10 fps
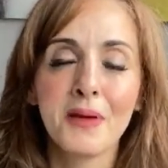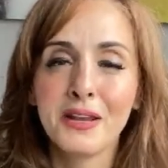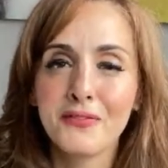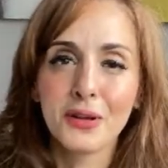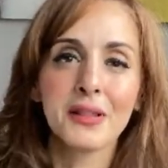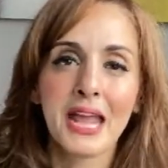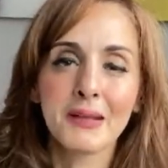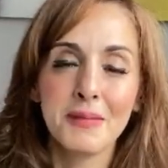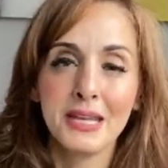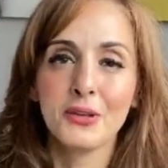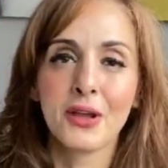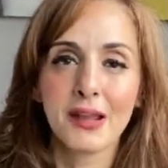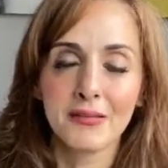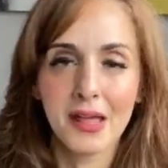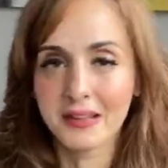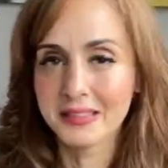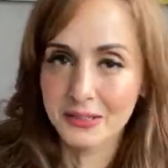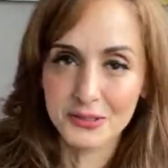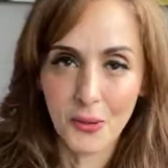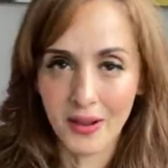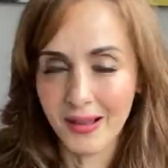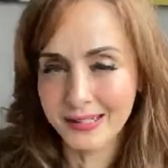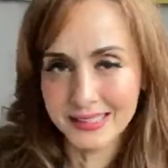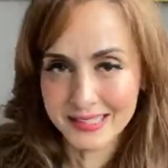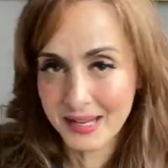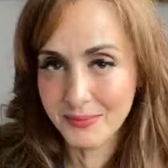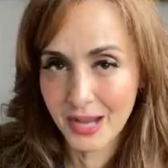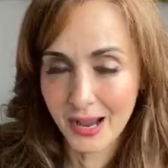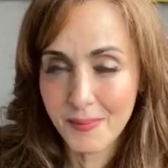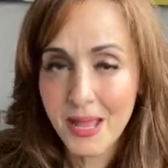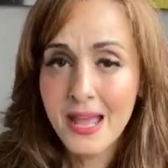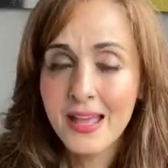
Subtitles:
but if you're like me and you got a lot of things going on at the same time,